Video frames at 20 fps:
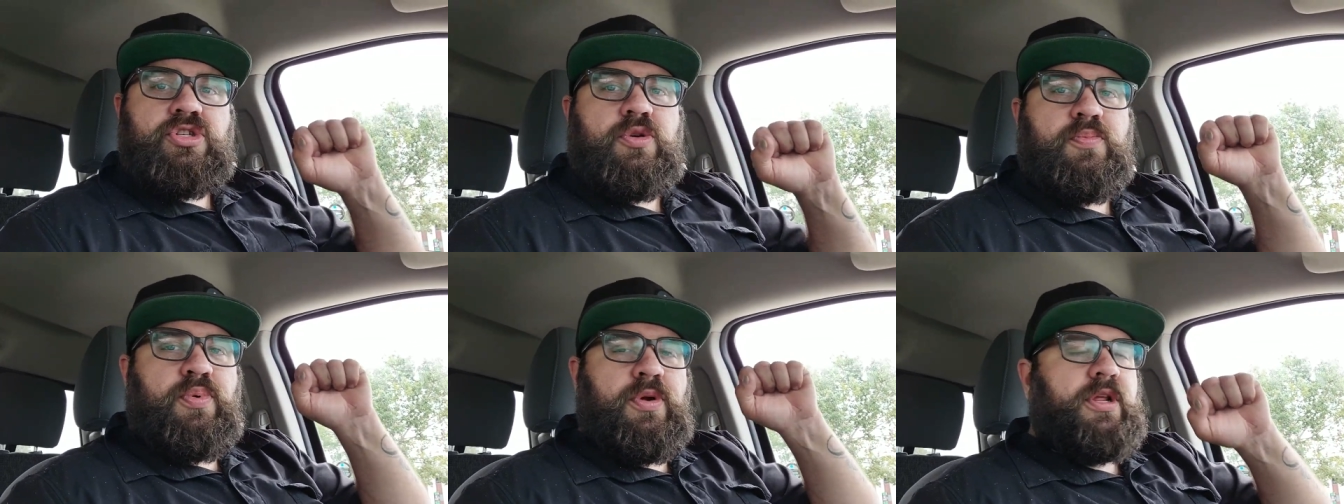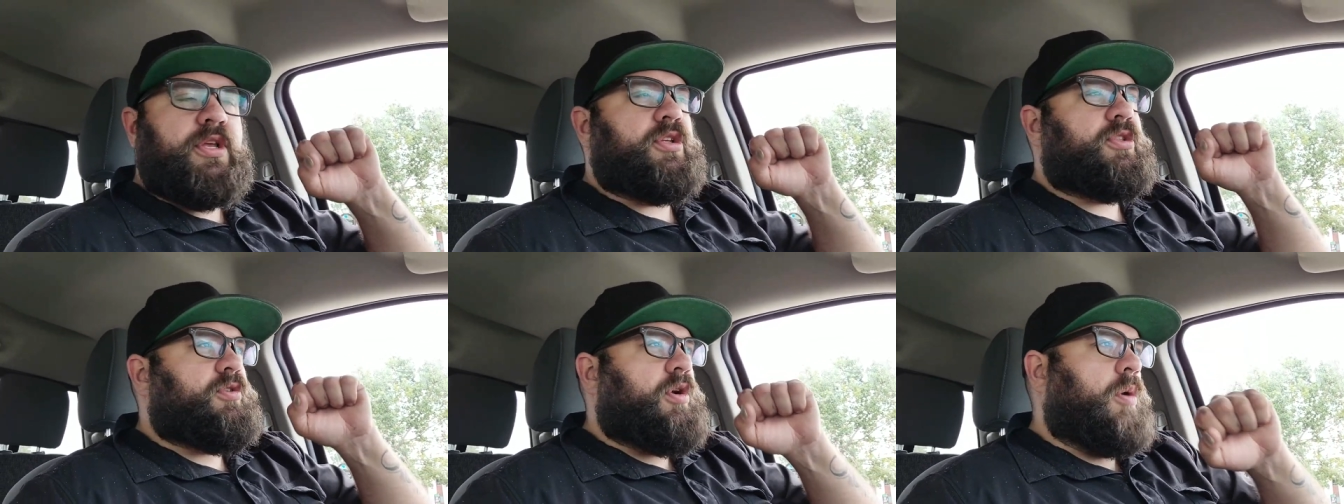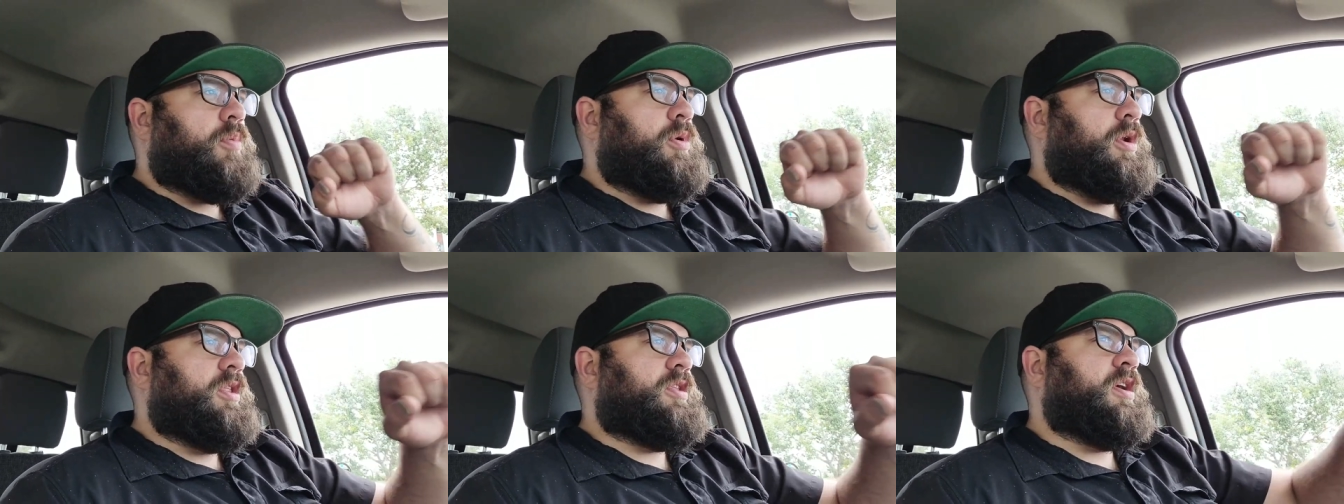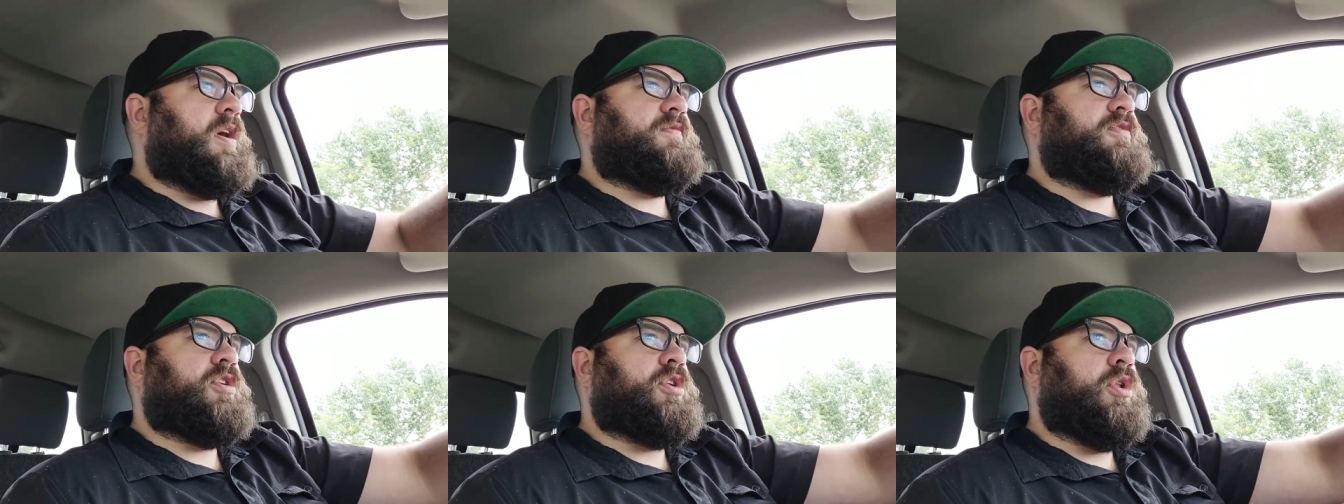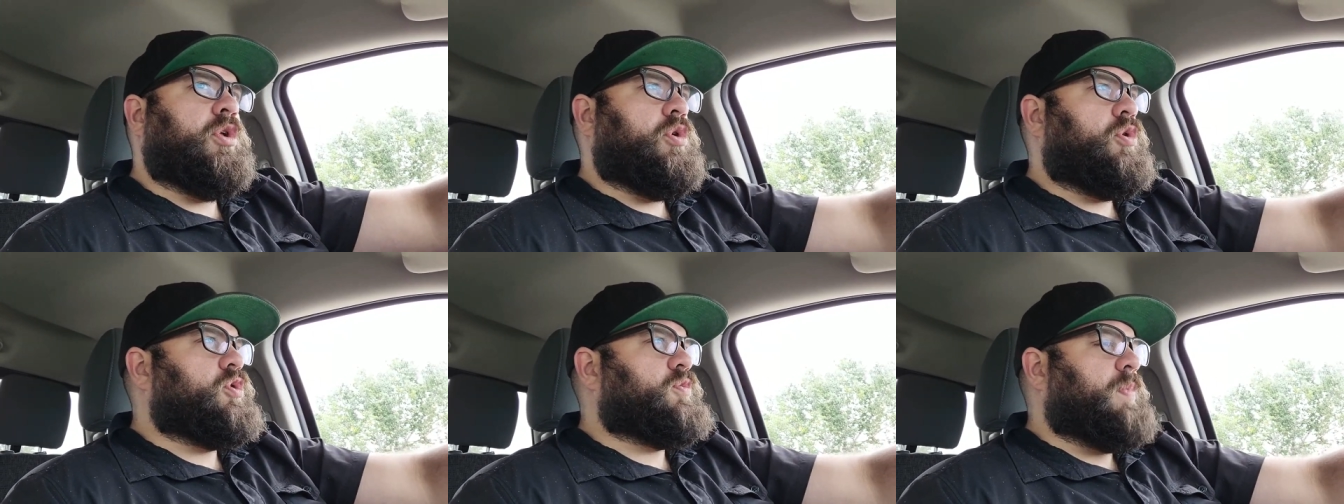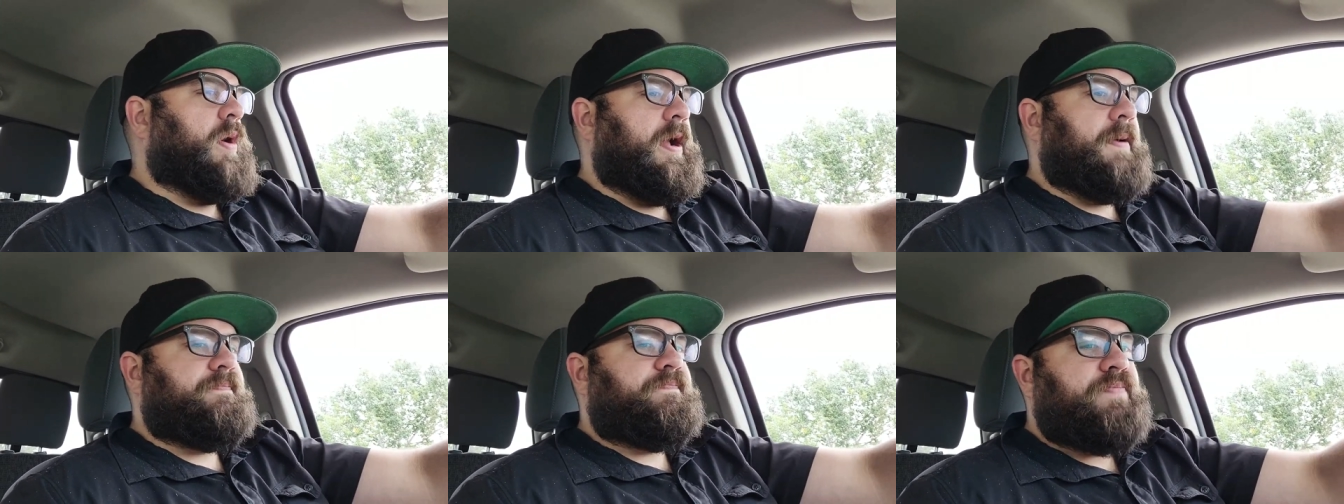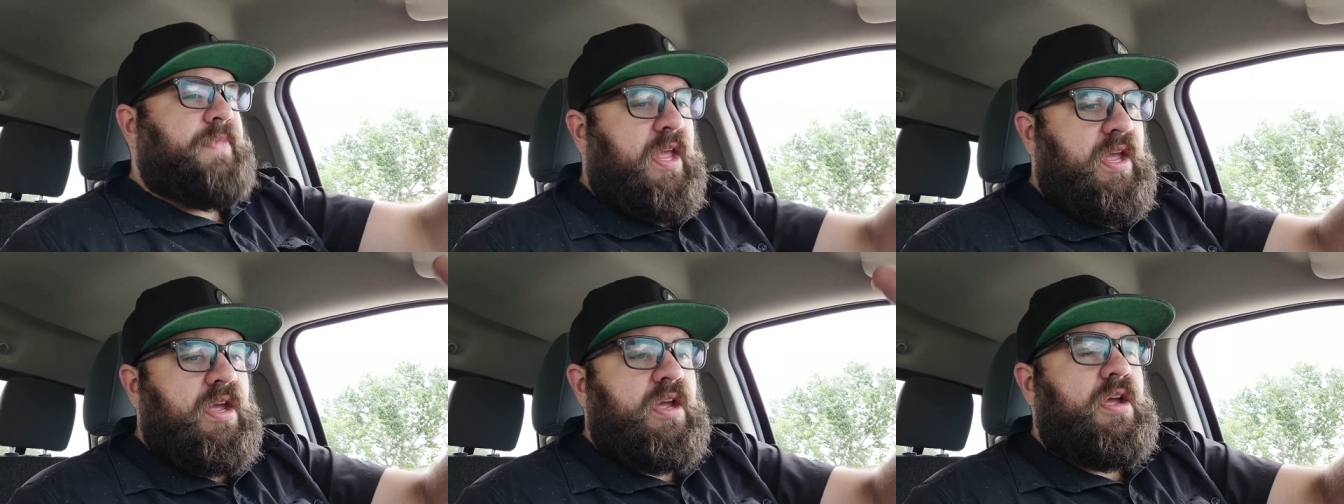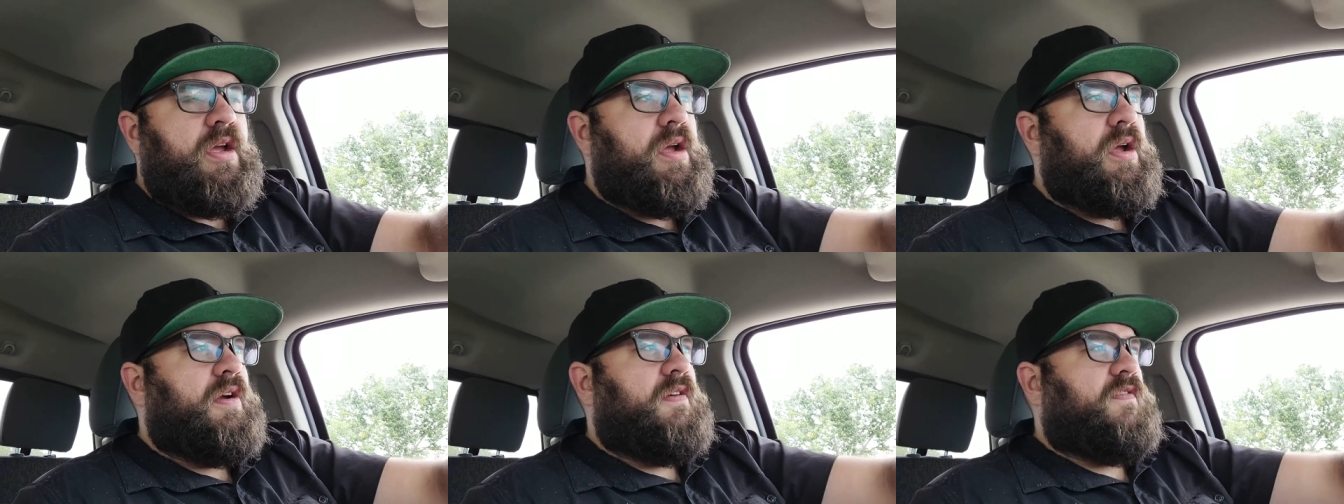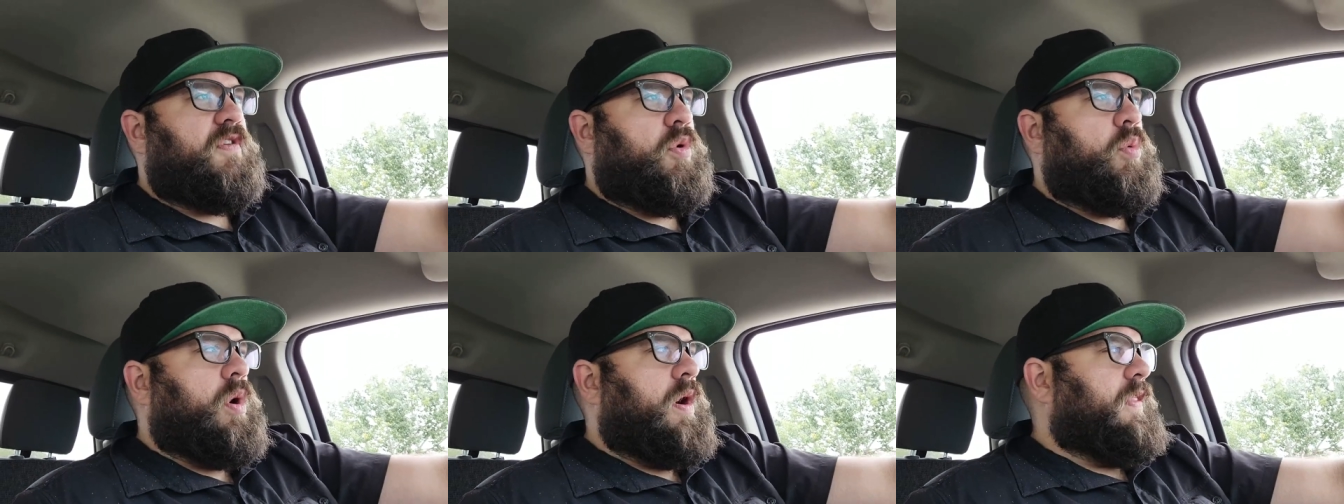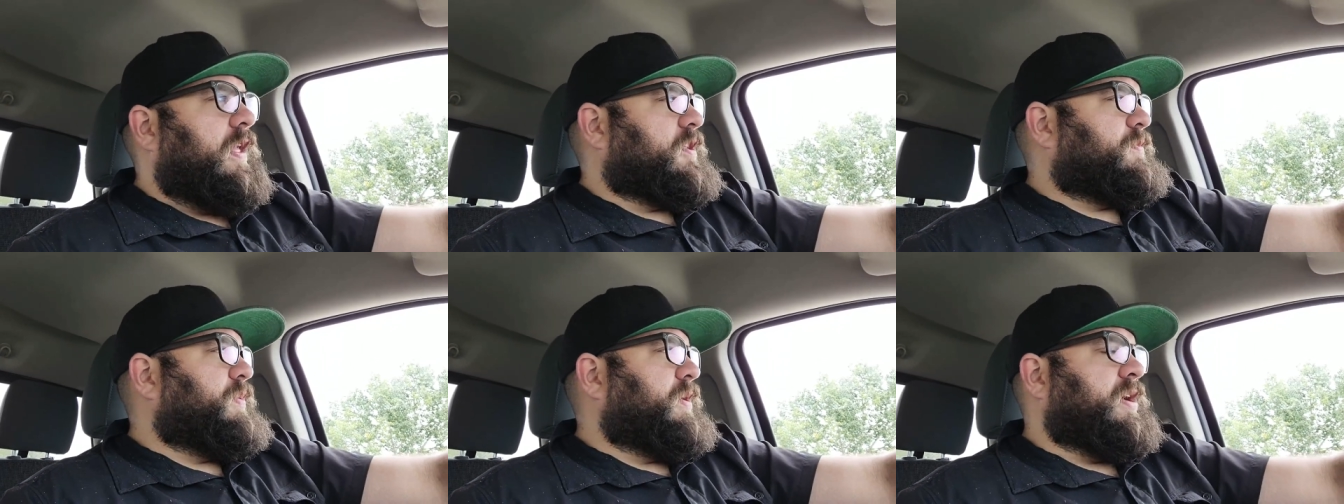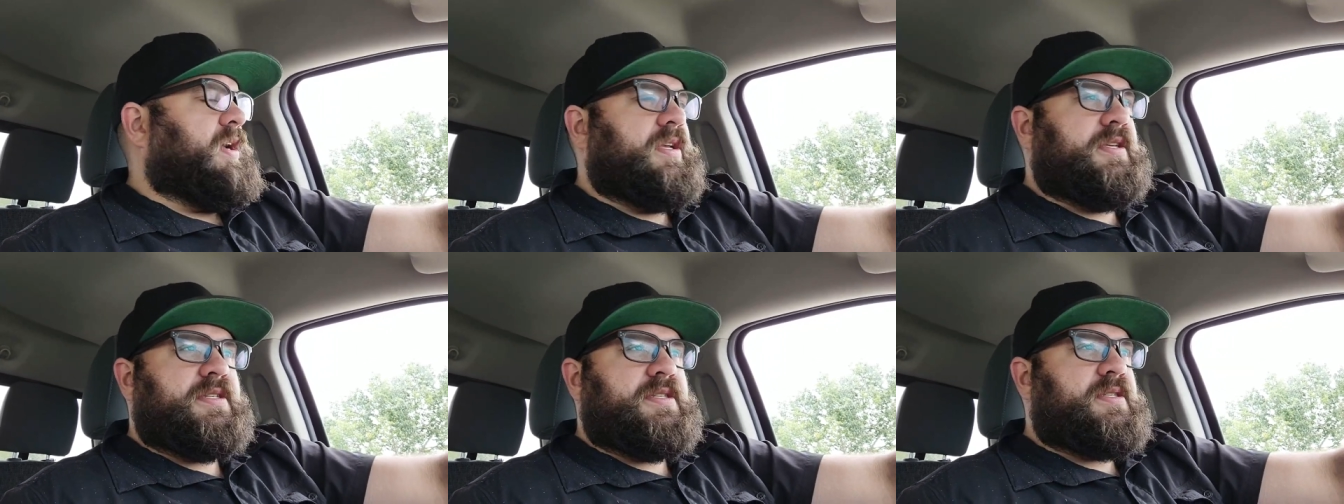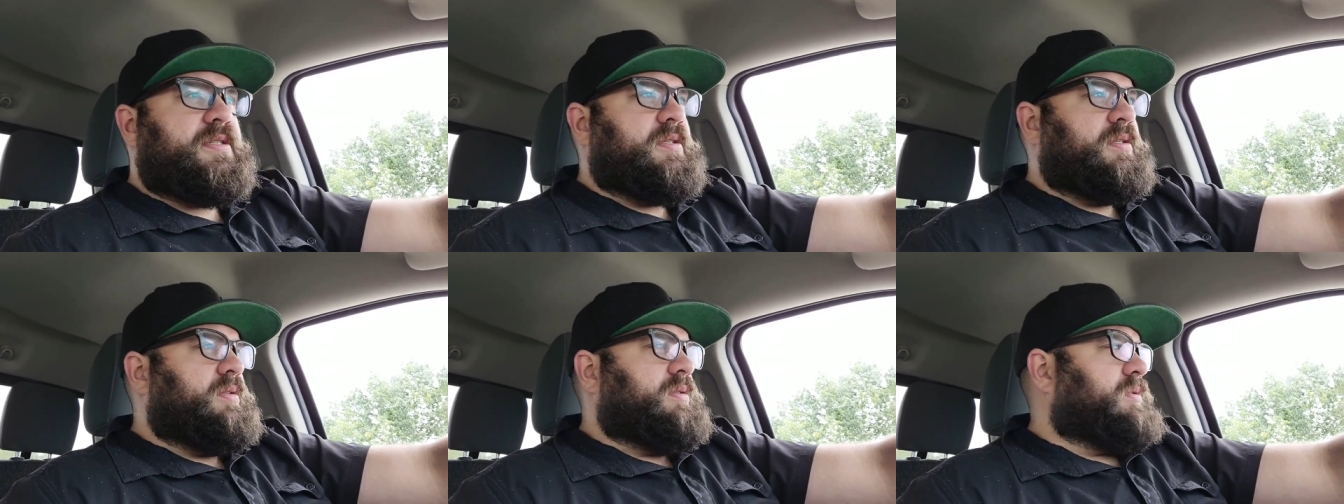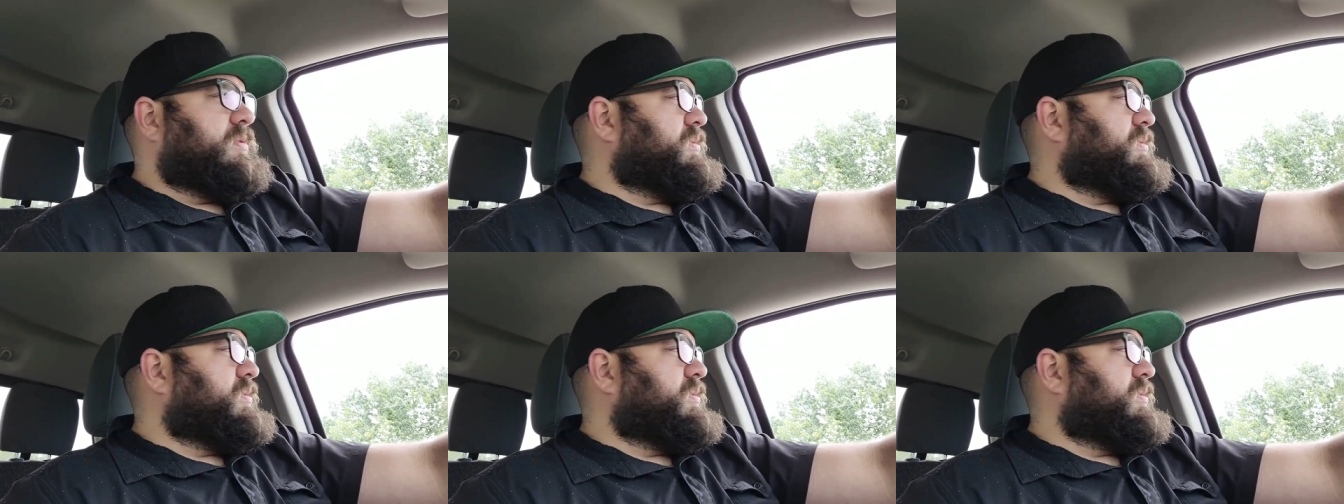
struts are pretty are pretty tough to close, but for one, that's because